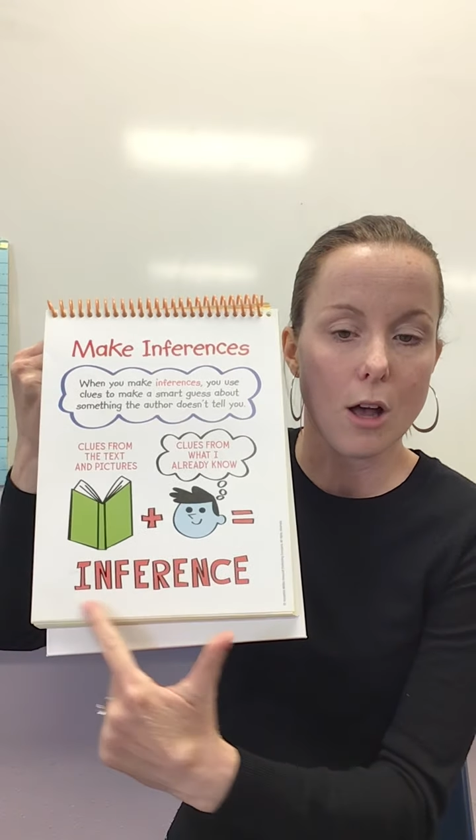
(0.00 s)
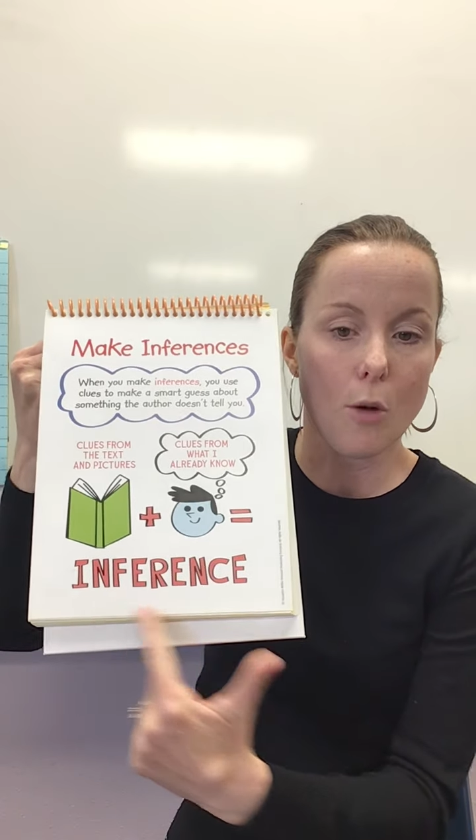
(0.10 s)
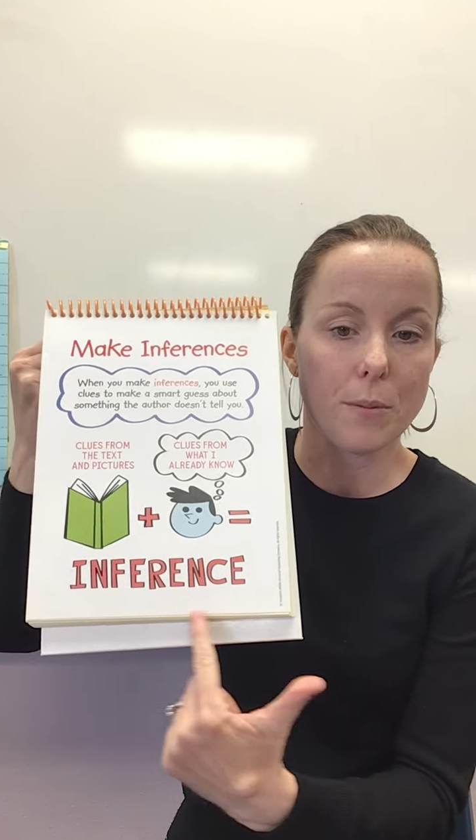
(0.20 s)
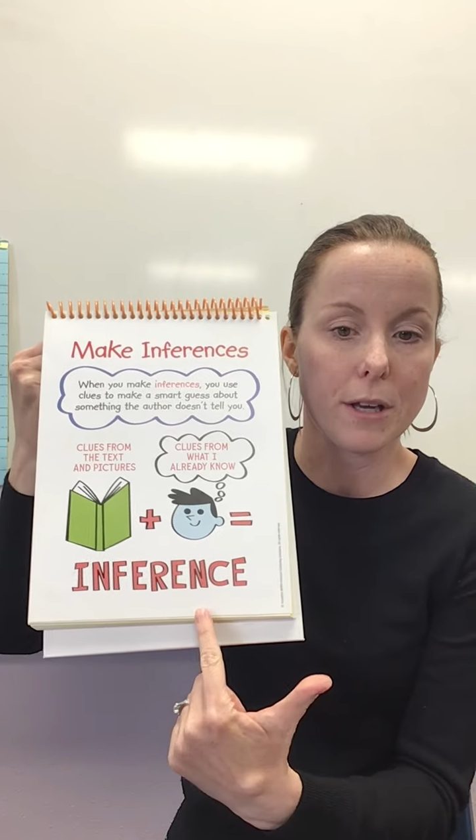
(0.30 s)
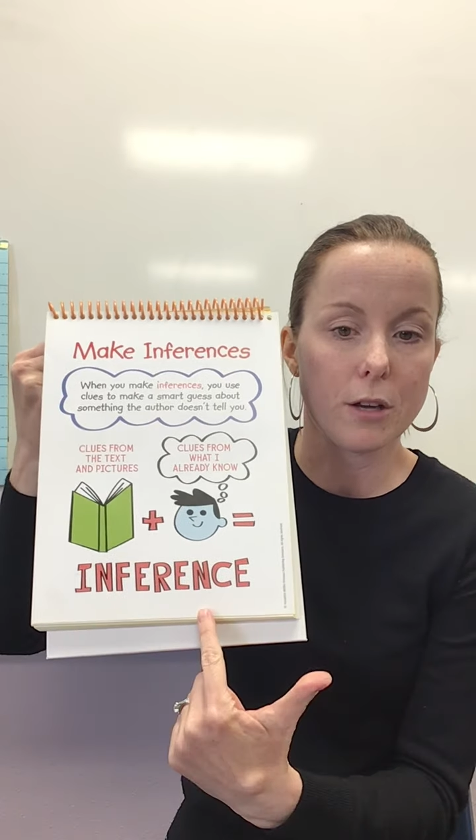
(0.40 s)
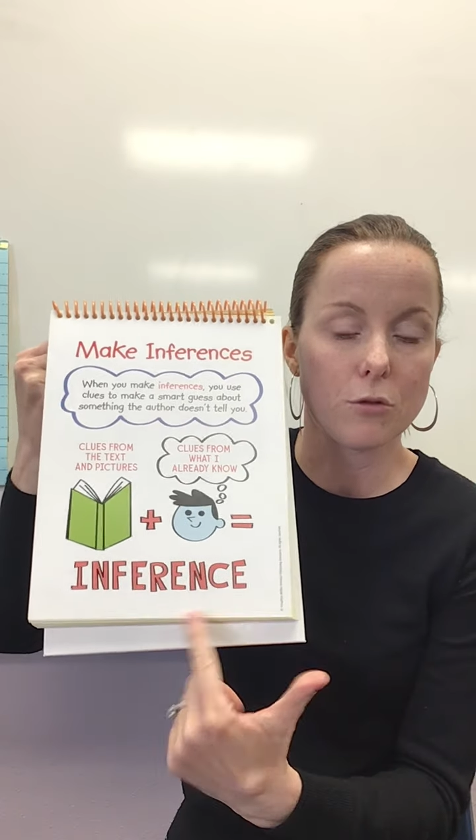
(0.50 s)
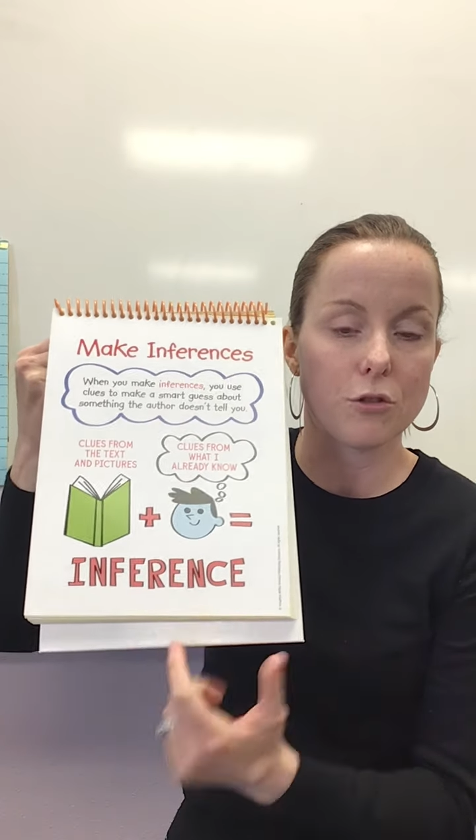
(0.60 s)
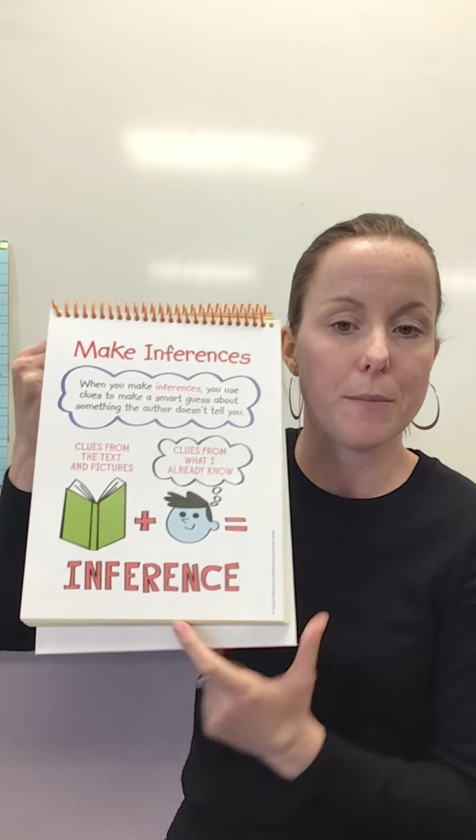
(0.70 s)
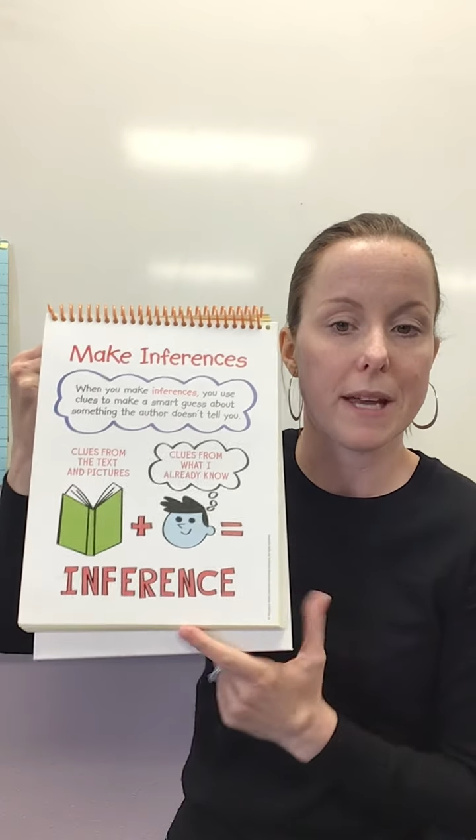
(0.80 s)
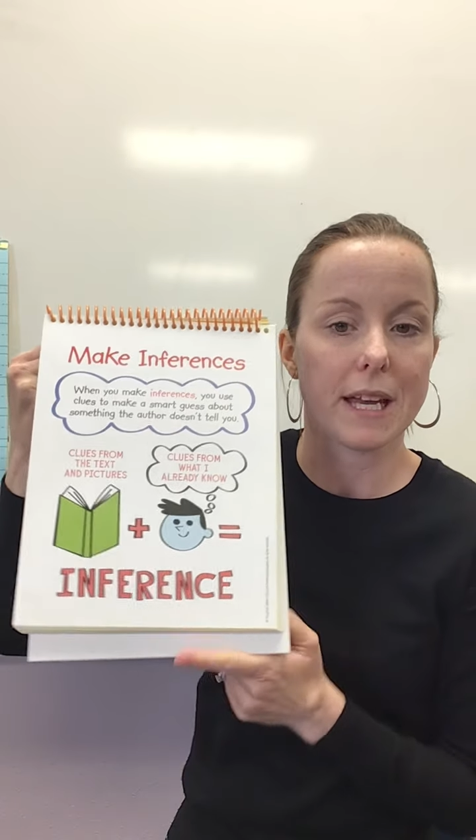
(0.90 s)
helping you to
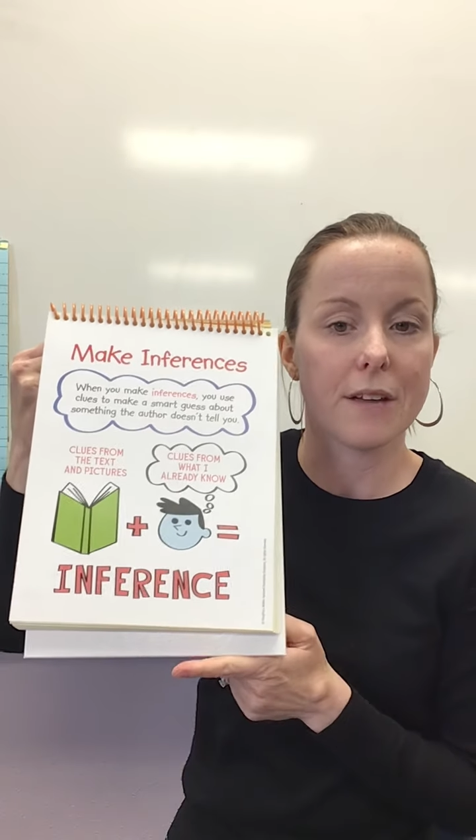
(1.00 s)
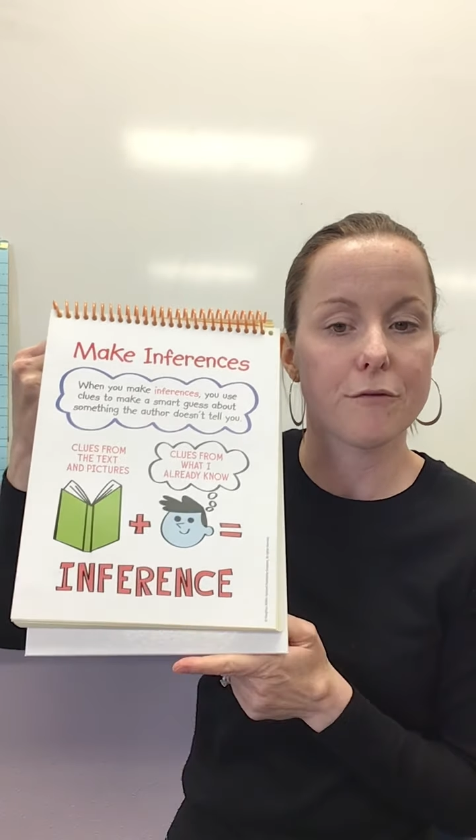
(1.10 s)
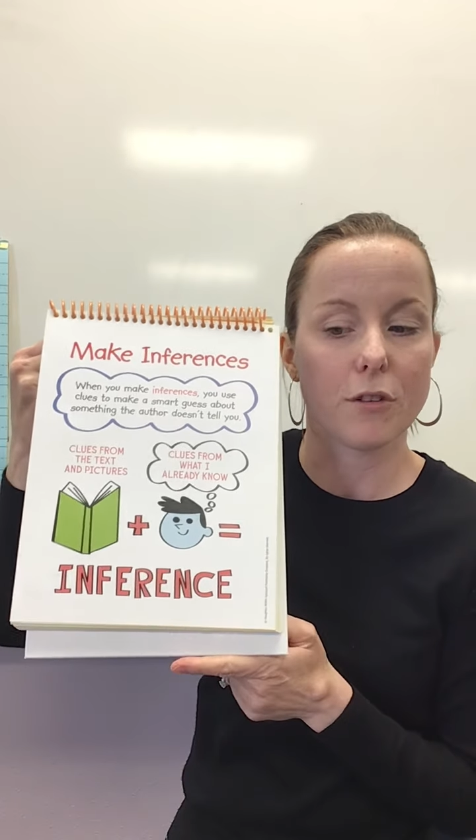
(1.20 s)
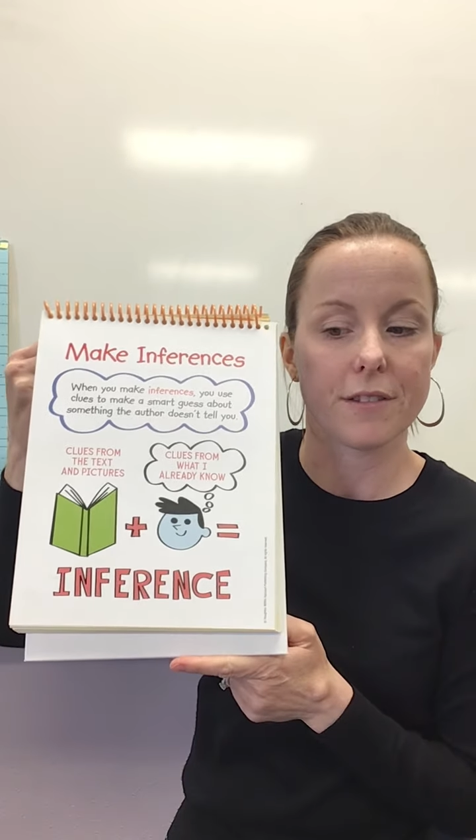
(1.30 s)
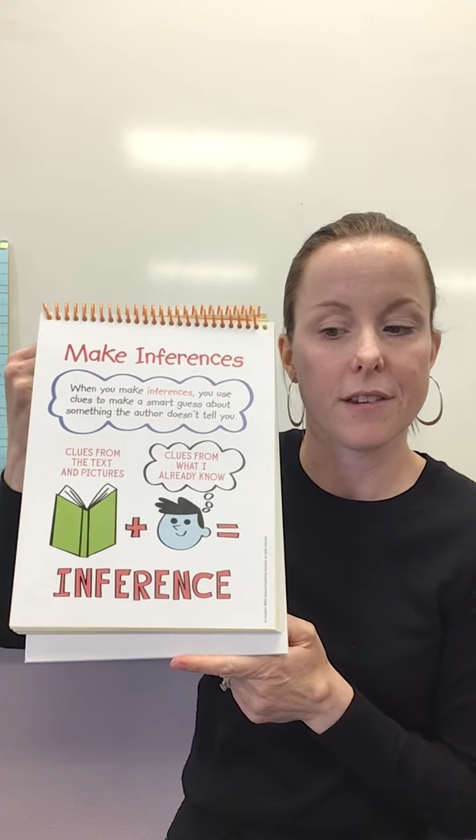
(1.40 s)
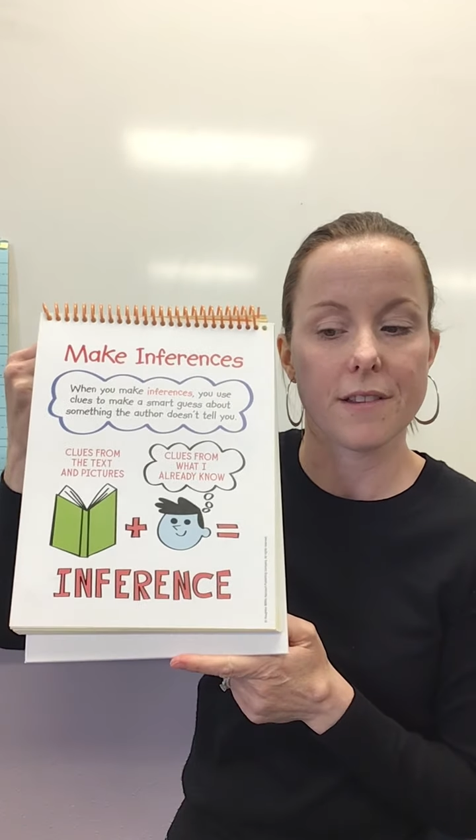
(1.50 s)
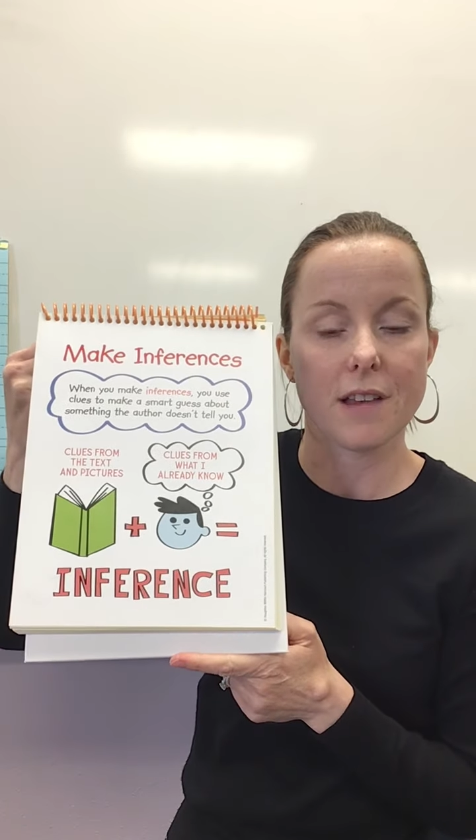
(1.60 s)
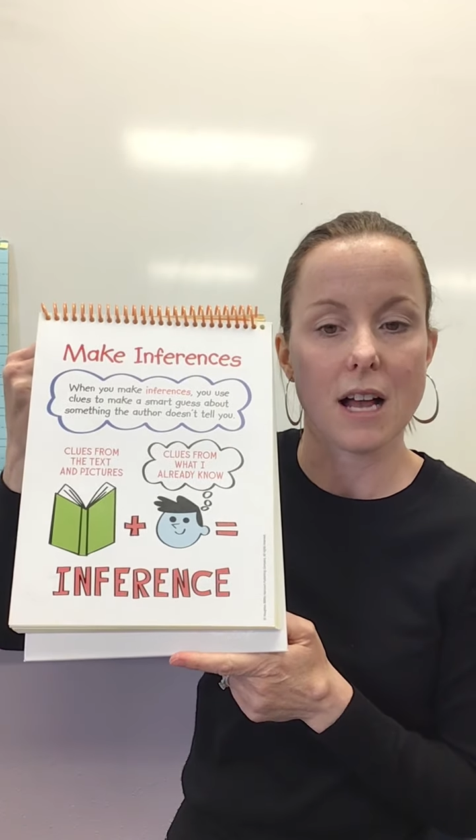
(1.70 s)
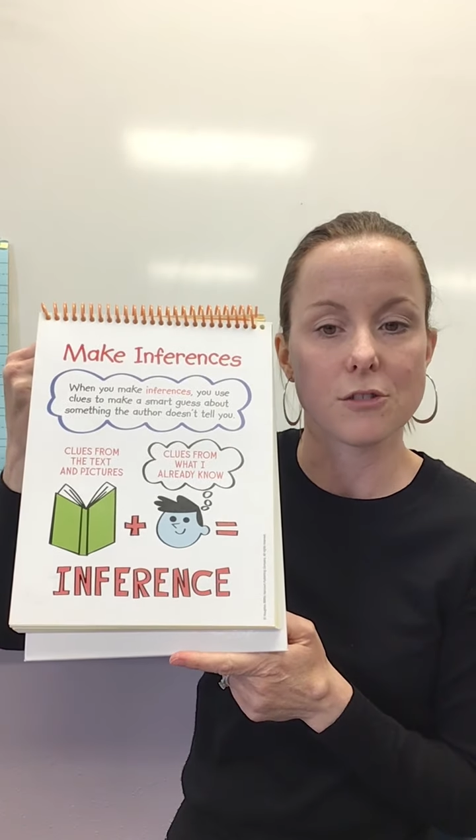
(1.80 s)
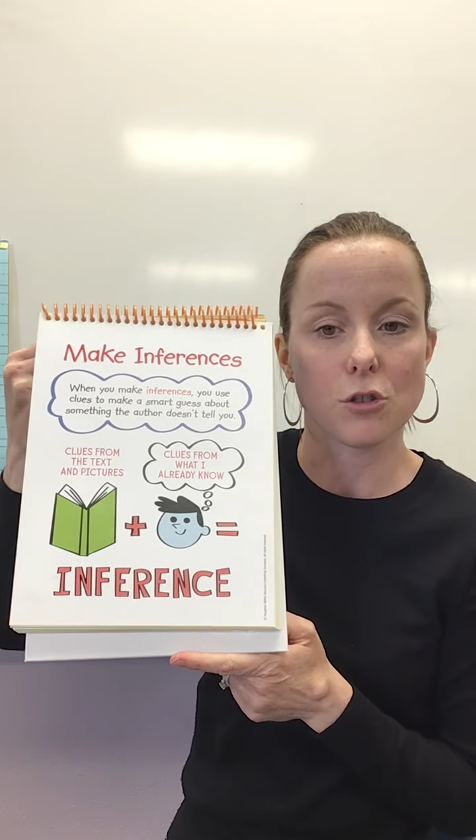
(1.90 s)
make inferences
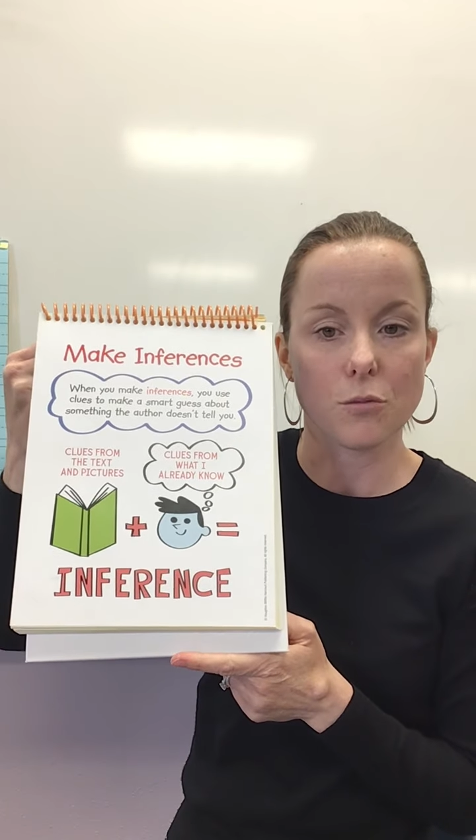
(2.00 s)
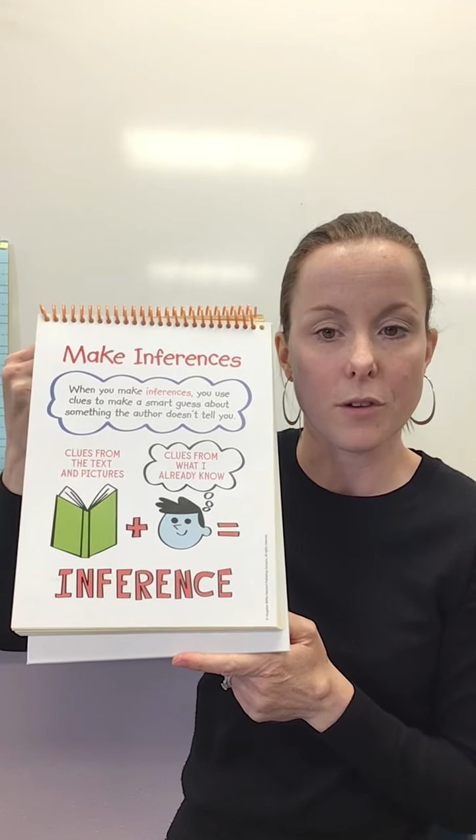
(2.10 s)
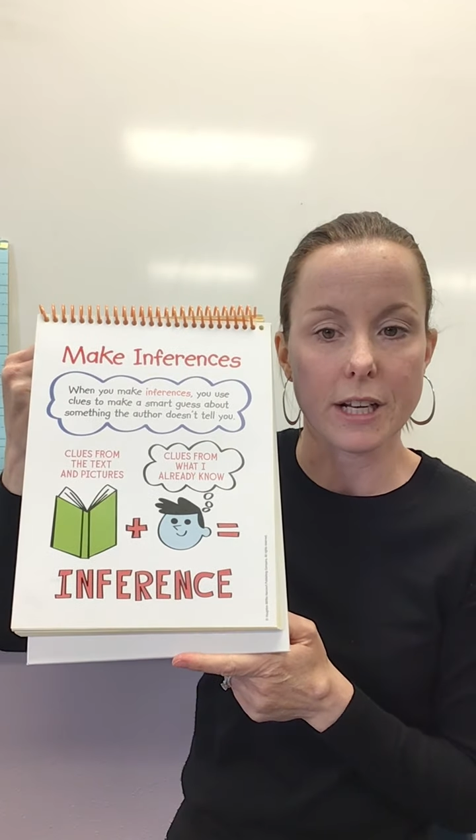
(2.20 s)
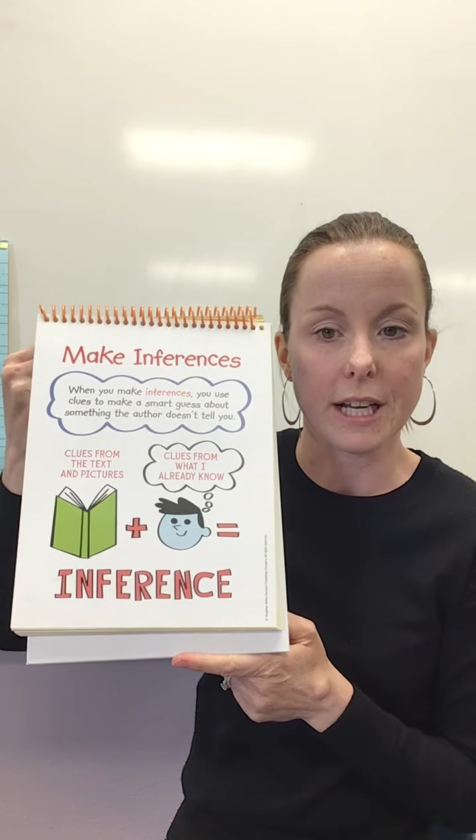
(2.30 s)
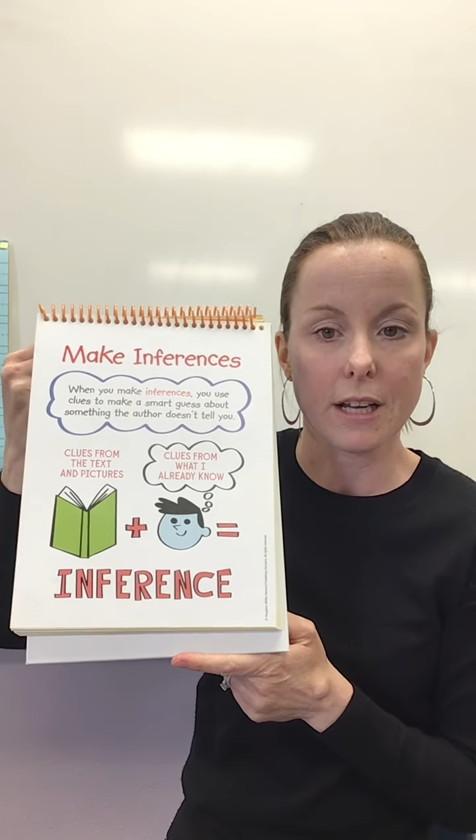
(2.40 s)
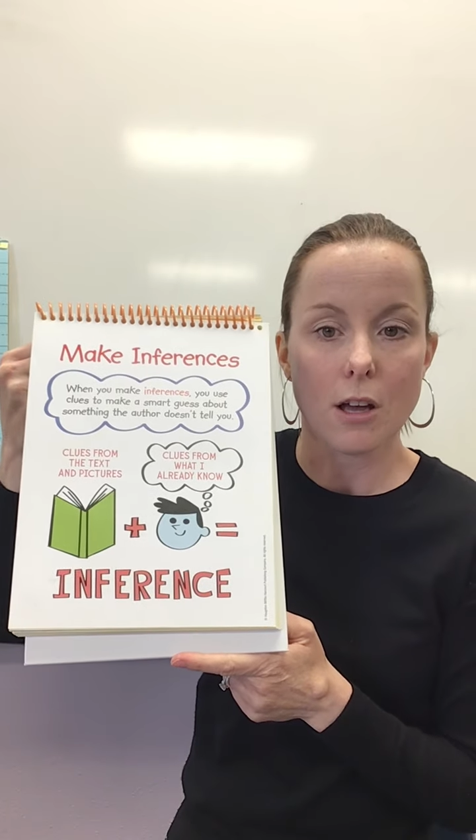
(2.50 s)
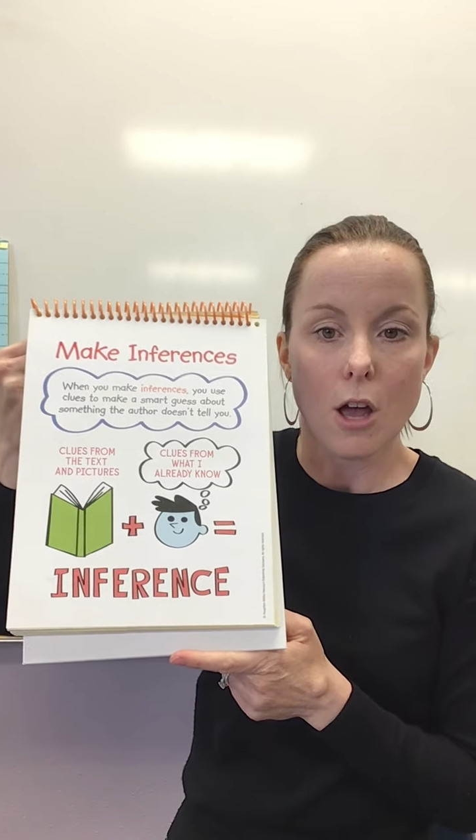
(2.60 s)
as you're reading.